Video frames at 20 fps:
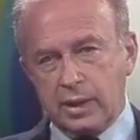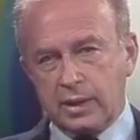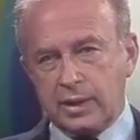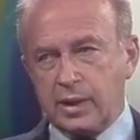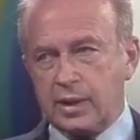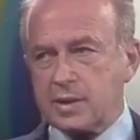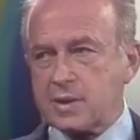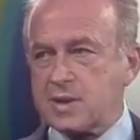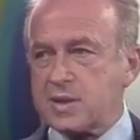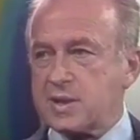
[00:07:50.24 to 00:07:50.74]

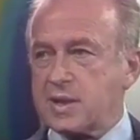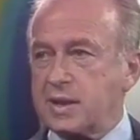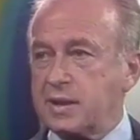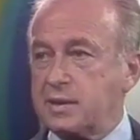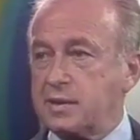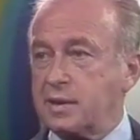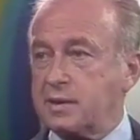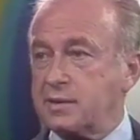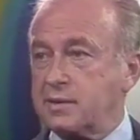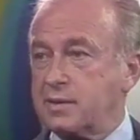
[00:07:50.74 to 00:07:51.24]
Well, I
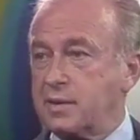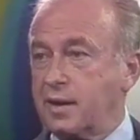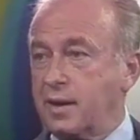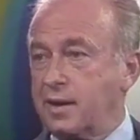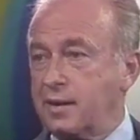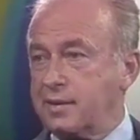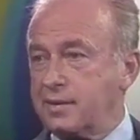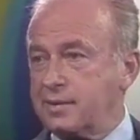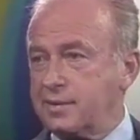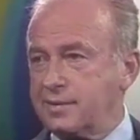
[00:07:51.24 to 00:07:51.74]
can't say
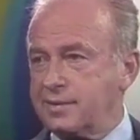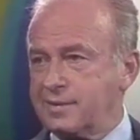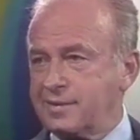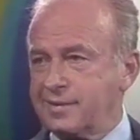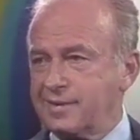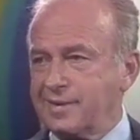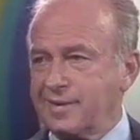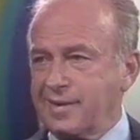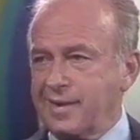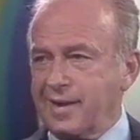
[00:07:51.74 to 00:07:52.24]
that
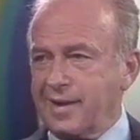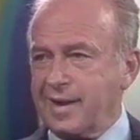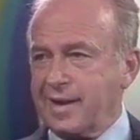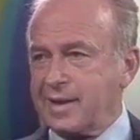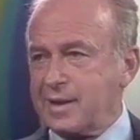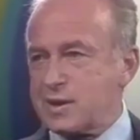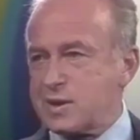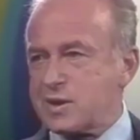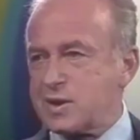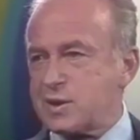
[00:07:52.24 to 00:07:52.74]
then
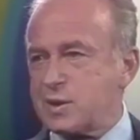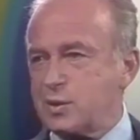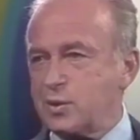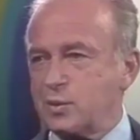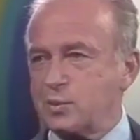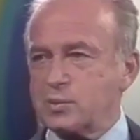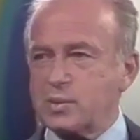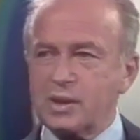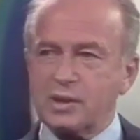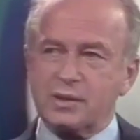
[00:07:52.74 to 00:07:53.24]
I
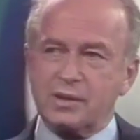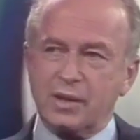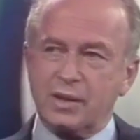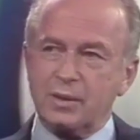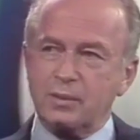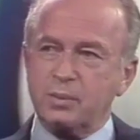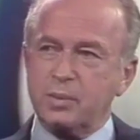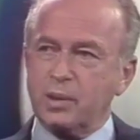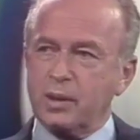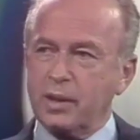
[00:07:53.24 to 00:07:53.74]

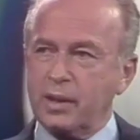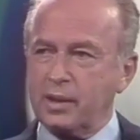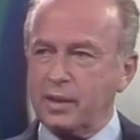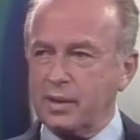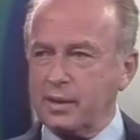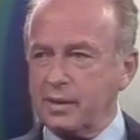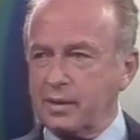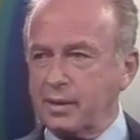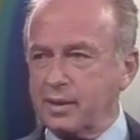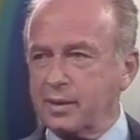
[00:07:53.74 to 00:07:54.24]
assumed that I'll
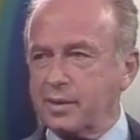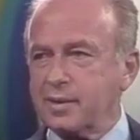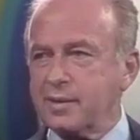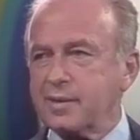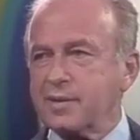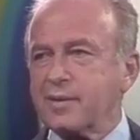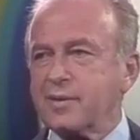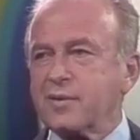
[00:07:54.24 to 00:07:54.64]
play.